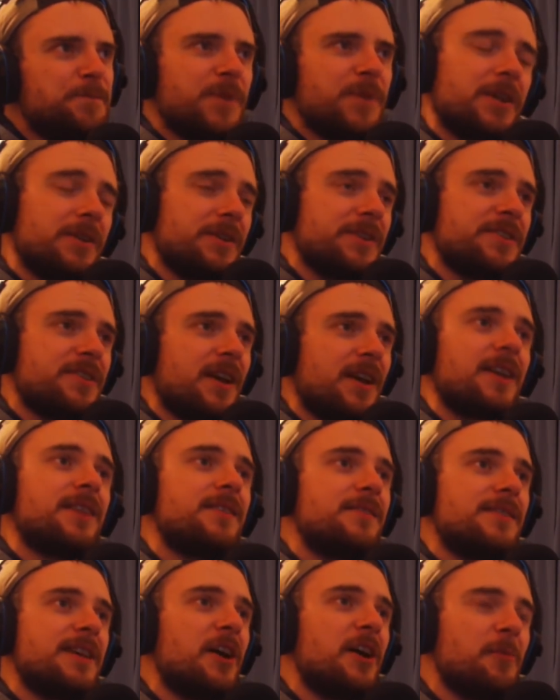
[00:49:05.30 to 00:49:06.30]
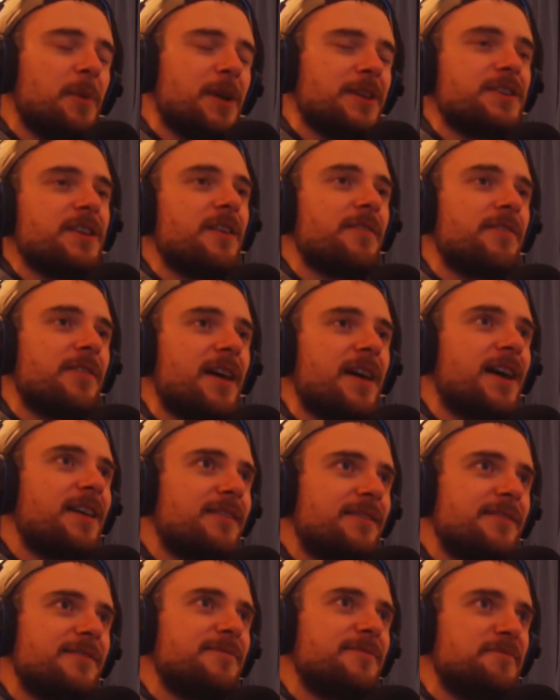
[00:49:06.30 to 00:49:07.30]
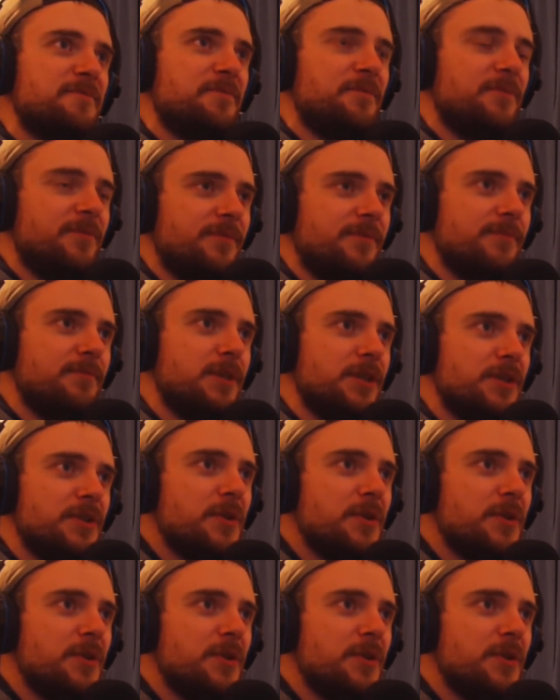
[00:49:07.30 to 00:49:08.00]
At least I tell myself that. I mean,